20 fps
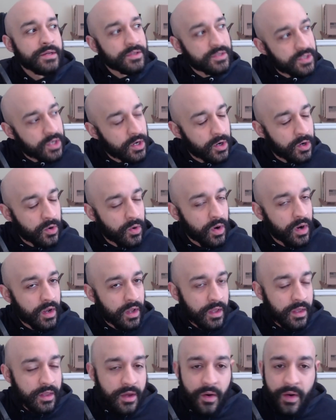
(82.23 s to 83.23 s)
So
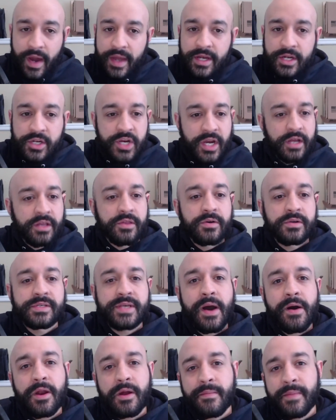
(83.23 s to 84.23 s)
go ahead and check
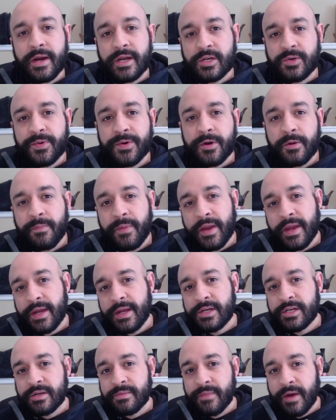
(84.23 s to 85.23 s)
those out on my Twitter
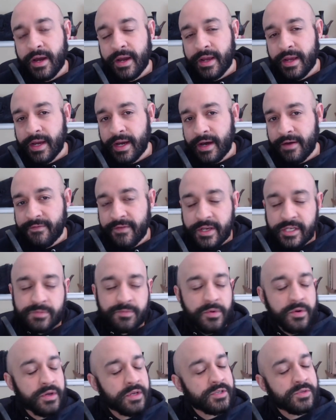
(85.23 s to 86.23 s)
page and my uh,
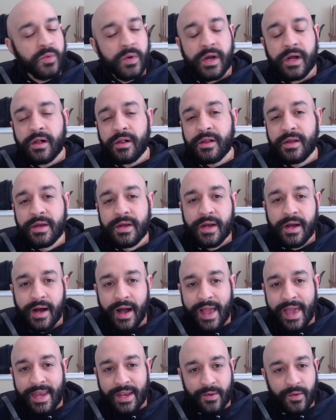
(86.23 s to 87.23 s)
Facebook as well.
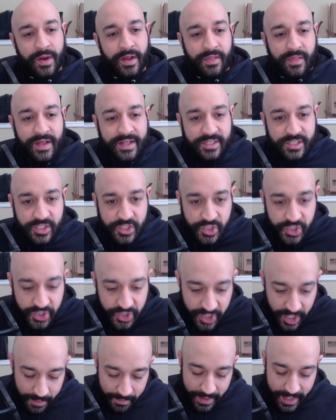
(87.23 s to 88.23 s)
Anyway, let's
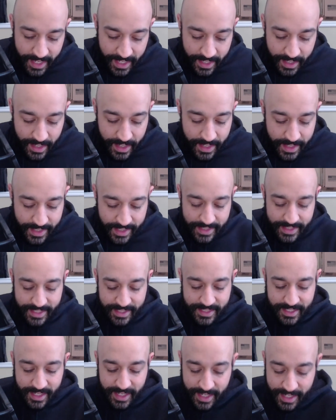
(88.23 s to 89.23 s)
jump in
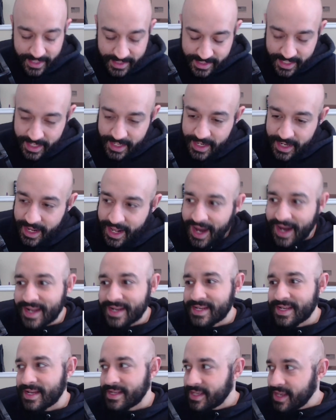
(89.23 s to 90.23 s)
to today's
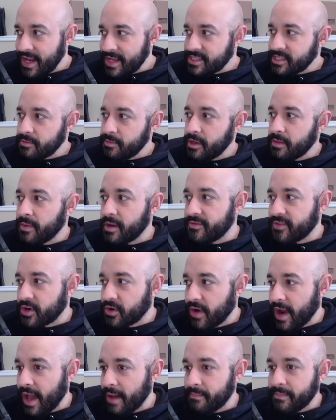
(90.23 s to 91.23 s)
content. Today's going to be a bit of a
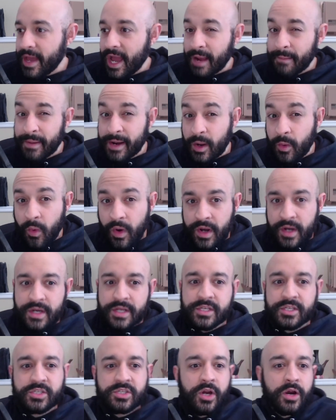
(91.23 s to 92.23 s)
grab bag, but I
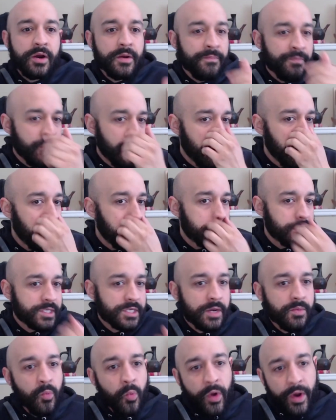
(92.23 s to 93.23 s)
wanted to start
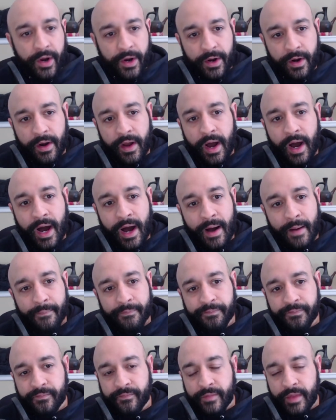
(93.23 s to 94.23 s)
somewhere.
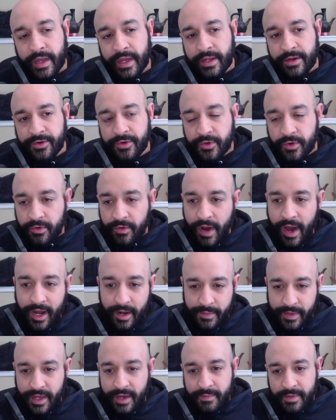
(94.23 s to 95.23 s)
Um, in
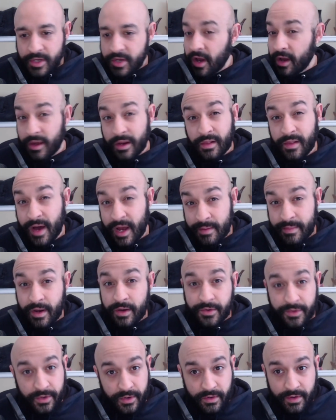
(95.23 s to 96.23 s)
Deuteronomy. I've been talking a lot
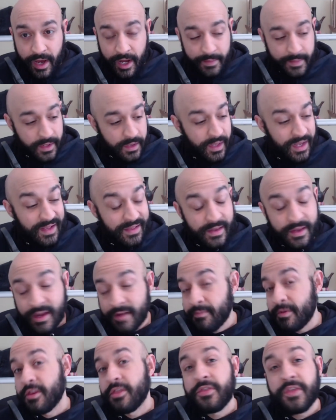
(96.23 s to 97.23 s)
about Deuteronomy lately.
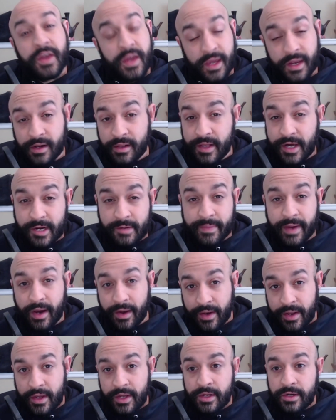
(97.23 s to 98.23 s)
I've been thinking a lot
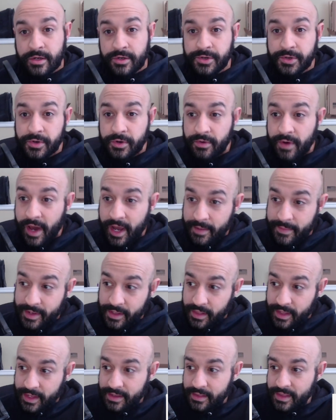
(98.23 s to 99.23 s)
about
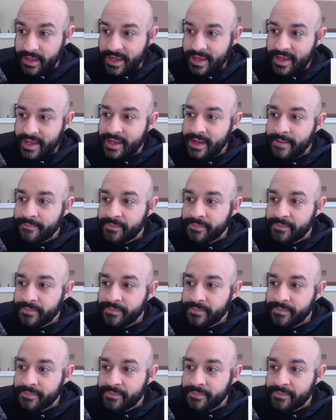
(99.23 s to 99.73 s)
Deuteronomy lately.